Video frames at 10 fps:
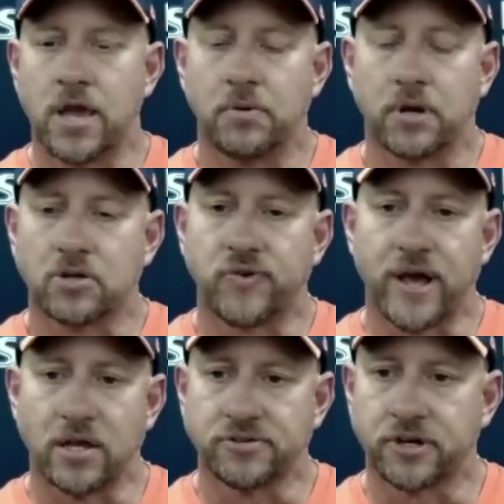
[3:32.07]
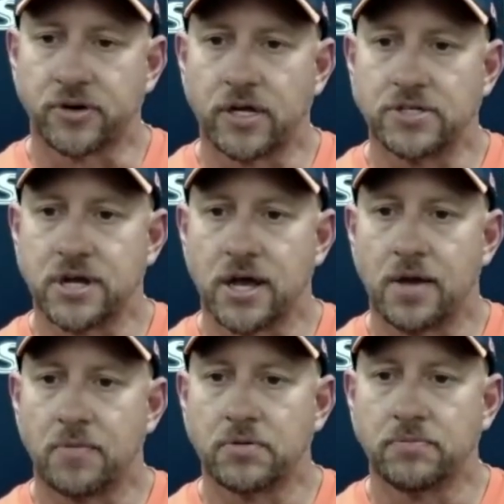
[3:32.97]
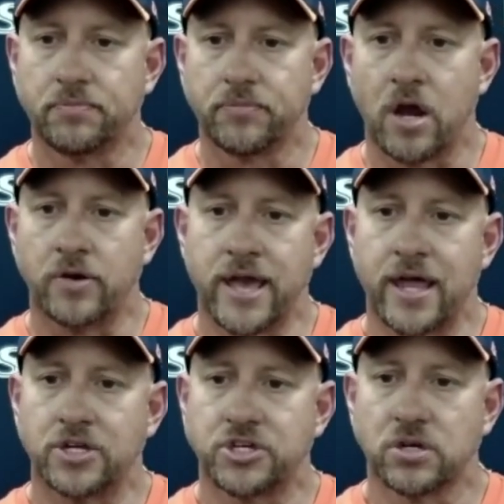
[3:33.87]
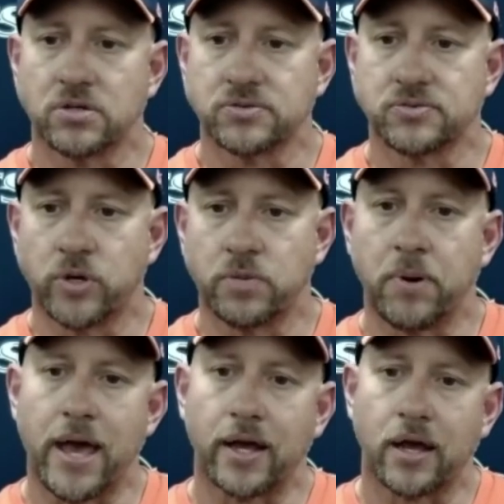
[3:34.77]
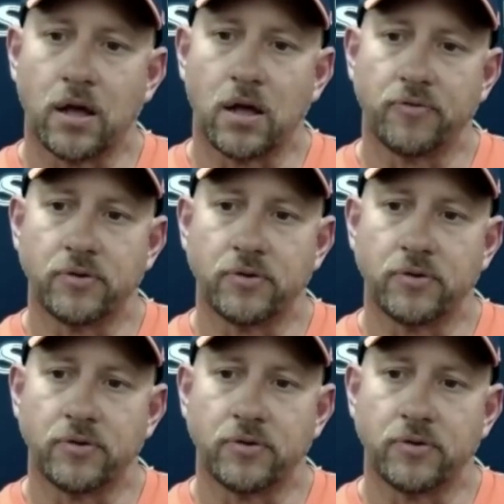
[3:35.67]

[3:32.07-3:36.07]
Coach Fowler's done a great job. And our data shows when to back off and